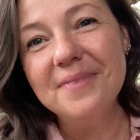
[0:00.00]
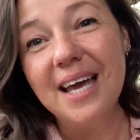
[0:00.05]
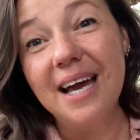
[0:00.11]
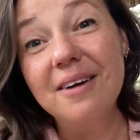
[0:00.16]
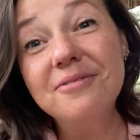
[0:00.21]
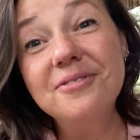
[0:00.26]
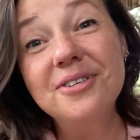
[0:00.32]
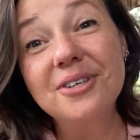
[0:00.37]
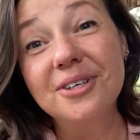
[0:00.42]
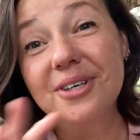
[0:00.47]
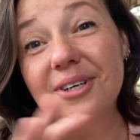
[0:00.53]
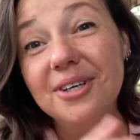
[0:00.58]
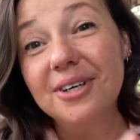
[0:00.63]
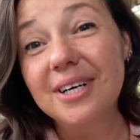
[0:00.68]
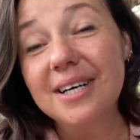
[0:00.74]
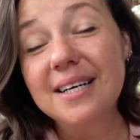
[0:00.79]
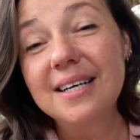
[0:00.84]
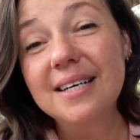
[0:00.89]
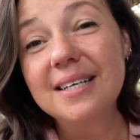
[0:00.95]

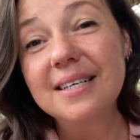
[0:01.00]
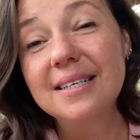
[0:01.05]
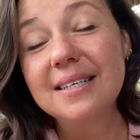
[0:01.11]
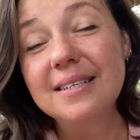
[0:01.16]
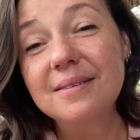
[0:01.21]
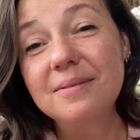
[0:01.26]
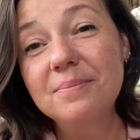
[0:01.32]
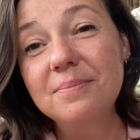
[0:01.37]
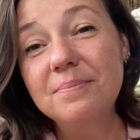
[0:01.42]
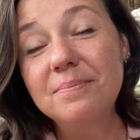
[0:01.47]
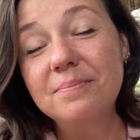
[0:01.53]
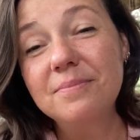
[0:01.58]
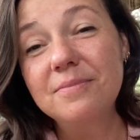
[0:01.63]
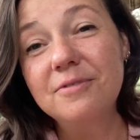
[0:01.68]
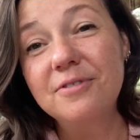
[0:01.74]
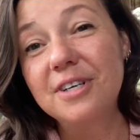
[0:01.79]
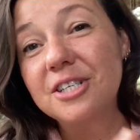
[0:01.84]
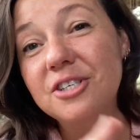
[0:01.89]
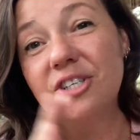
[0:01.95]
After
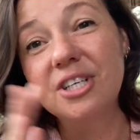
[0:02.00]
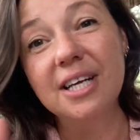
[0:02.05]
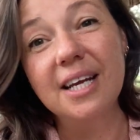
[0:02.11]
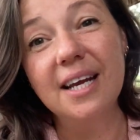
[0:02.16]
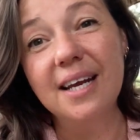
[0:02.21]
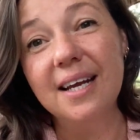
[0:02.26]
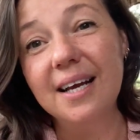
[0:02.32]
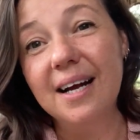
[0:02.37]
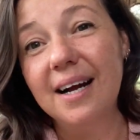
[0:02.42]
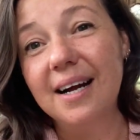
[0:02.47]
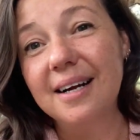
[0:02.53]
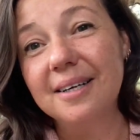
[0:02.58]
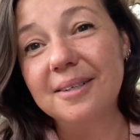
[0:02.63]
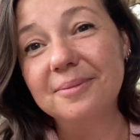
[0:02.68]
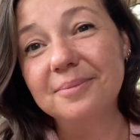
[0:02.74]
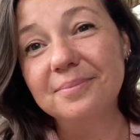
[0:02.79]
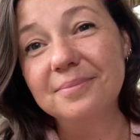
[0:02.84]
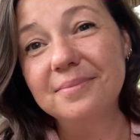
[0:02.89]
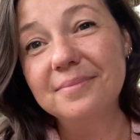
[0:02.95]
finishing,
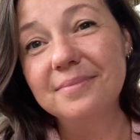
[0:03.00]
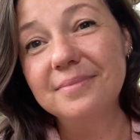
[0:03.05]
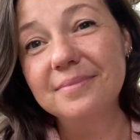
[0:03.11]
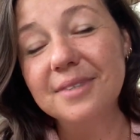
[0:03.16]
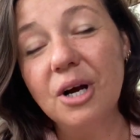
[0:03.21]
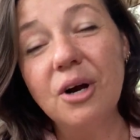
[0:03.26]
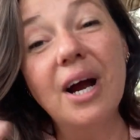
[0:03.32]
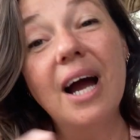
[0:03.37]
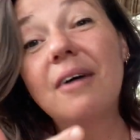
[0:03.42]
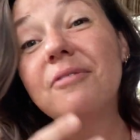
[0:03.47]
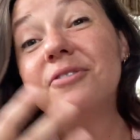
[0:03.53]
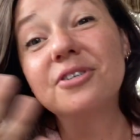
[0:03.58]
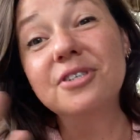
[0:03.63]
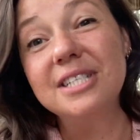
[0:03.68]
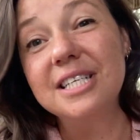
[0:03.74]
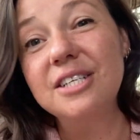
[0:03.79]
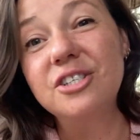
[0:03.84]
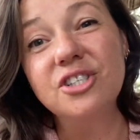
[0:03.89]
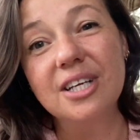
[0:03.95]
or
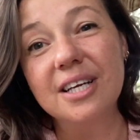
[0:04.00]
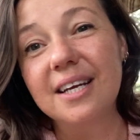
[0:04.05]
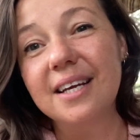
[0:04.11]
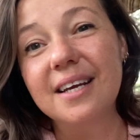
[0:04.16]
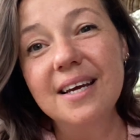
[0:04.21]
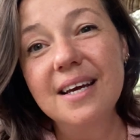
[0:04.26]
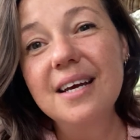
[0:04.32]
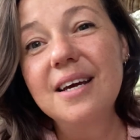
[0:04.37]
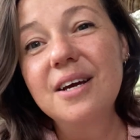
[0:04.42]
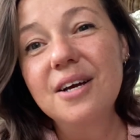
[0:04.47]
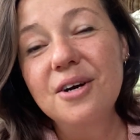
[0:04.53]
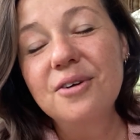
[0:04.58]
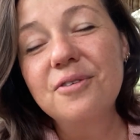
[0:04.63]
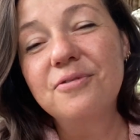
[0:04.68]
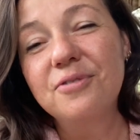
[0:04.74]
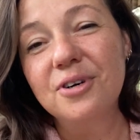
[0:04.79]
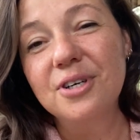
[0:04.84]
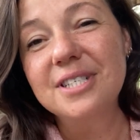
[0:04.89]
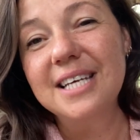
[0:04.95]
after teaching
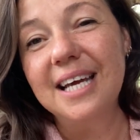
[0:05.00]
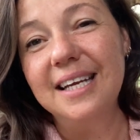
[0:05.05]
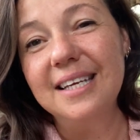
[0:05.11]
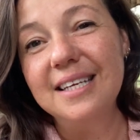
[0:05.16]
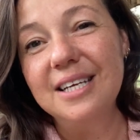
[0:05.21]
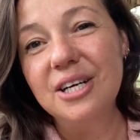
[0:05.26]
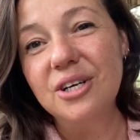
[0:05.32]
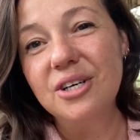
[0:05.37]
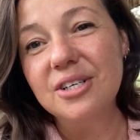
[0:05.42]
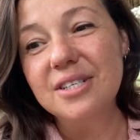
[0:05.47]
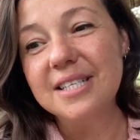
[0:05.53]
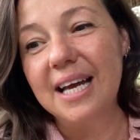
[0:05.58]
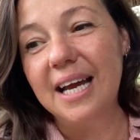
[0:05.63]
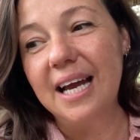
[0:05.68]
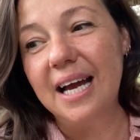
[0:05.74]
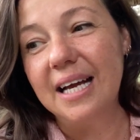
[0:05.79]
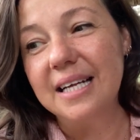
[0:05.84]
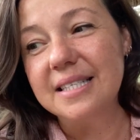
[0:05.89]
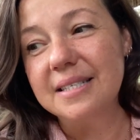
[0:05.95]
for 10 years,
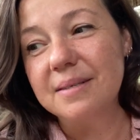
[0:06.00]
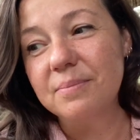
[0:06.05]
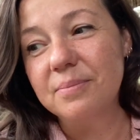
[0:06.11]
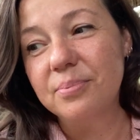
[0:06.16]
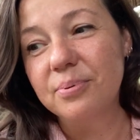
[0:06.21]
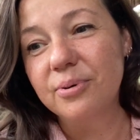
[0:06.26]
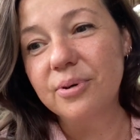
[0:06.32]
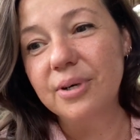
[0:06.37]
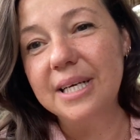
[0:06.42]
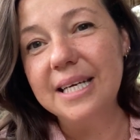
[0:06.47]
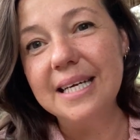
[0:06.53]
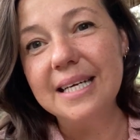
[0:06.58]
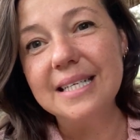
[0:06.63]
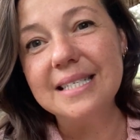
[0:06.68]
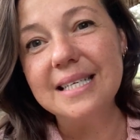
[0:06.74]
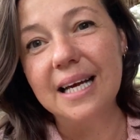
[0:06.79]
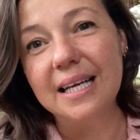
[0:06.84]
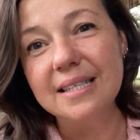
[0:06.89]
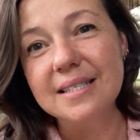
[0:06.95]
I had some pretty
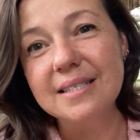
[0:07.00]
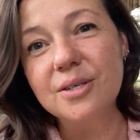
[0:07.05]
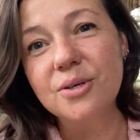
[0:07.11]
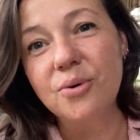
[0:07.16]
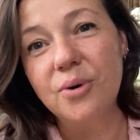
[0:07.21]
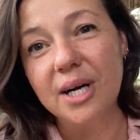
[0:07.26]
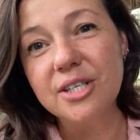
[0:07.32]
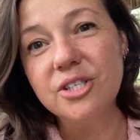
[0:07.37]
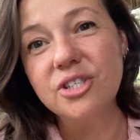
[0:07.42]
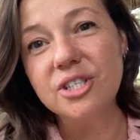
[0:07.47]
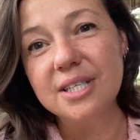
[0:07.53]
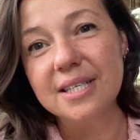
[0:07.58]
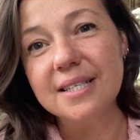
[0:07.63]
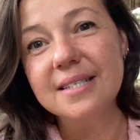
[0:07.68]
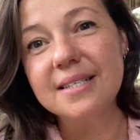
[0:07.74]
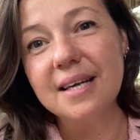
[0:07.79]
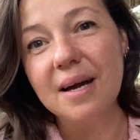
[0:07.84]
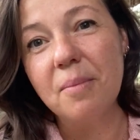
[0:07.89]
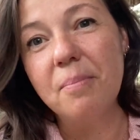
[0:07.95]
intense
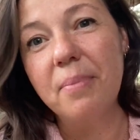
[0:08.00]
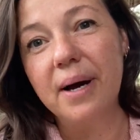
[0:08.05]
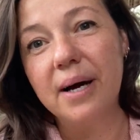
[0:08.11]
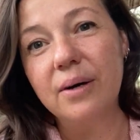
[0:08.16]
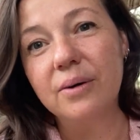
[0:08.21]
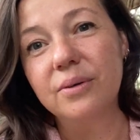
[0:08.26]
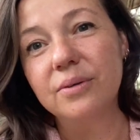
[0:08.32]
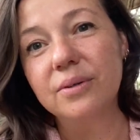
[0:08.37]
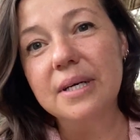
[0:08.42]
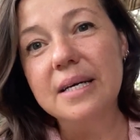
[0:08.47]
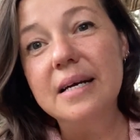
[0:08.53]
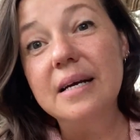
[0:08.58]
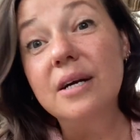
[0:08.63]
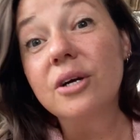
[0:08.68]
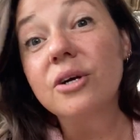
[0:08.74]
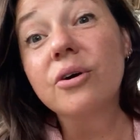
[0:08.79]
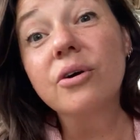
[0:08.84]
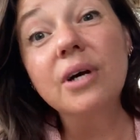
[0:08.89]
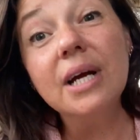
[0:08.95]
questions about
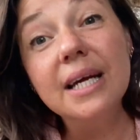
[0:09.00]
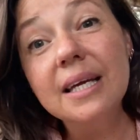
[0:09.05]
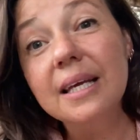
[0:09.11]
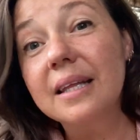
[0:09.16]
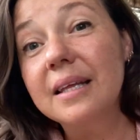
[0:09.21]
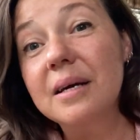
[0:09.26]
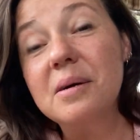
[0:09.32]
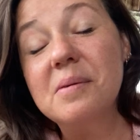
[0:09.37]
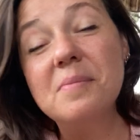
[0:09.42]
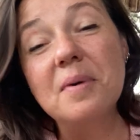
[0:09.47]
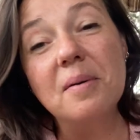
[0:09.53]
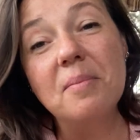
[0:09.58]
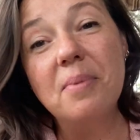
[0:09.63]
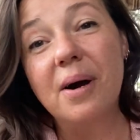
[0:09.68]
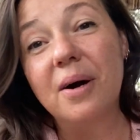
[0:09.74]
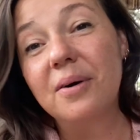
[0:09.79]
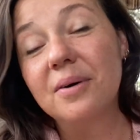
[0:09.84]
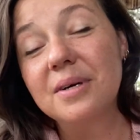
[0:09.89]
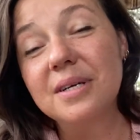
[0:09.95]
curriculum,
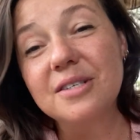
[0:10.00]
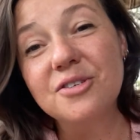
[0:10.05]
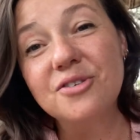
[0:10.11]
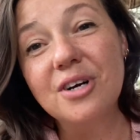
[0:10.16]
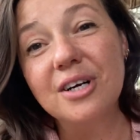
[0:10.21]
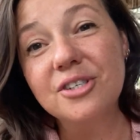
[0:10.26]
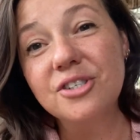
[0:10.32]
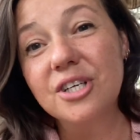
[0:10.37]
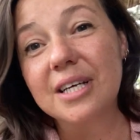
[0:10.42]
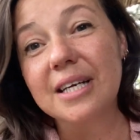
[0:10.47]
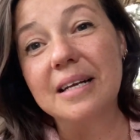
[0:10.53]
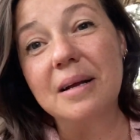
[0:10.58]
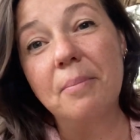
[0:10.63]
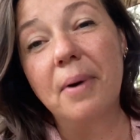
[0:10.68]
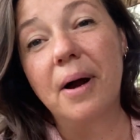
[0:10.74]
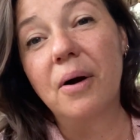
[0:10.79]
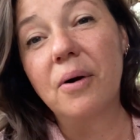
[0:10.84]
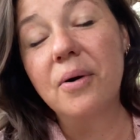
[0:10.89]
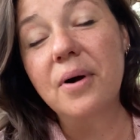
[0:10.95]
about instruction,
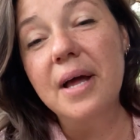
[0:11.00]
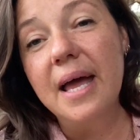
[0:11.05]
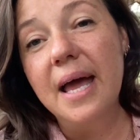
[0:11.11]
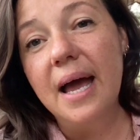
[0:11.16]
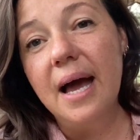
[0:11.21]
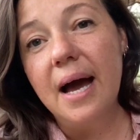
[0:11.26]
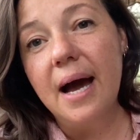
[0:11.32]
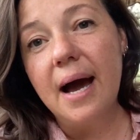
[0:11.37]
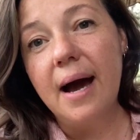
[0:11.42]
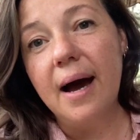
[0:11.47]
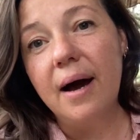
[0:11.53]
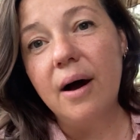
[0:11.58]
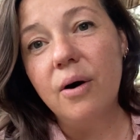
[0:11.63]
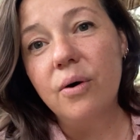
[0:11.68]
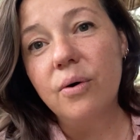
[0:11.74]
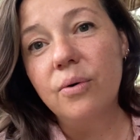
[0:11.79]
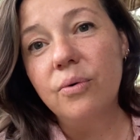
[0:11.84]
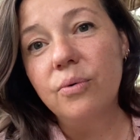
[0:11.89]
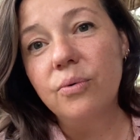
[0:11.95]
about
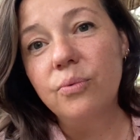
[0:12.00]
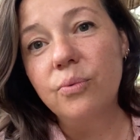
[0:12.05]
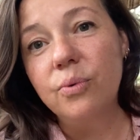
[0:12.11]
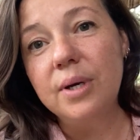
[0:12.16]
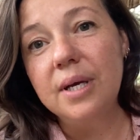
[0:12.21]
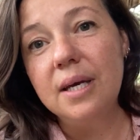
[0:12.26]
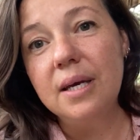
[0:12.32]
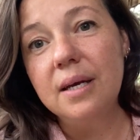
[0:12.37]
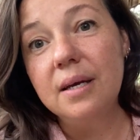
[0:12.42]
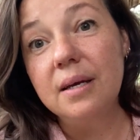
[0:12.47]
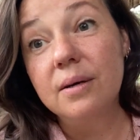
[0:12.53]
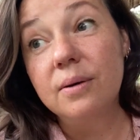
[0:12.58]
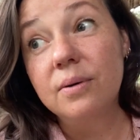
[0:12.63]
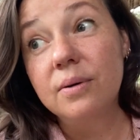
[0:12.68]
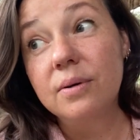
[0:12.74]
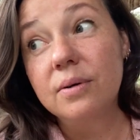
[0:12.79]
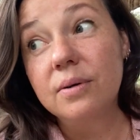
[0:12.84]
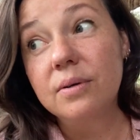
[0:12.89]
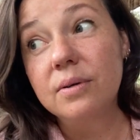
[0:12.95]
how we
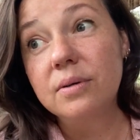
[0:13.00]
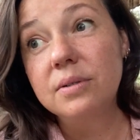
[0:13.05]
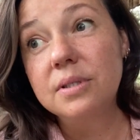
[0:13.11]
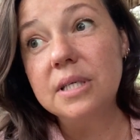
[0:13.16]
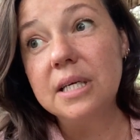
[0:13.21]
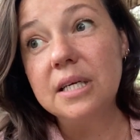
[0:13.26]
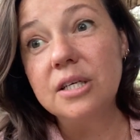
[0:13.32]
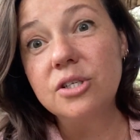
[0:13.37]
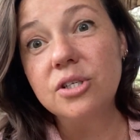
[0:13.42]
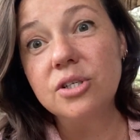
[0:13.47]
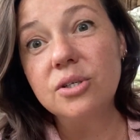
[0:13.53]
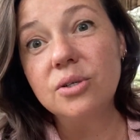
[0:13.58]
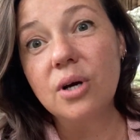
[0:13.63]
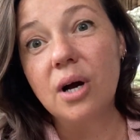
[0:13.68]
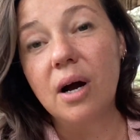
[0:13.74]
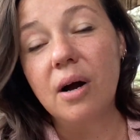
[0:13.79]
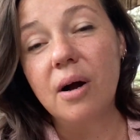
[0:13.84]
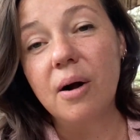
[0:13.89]
teach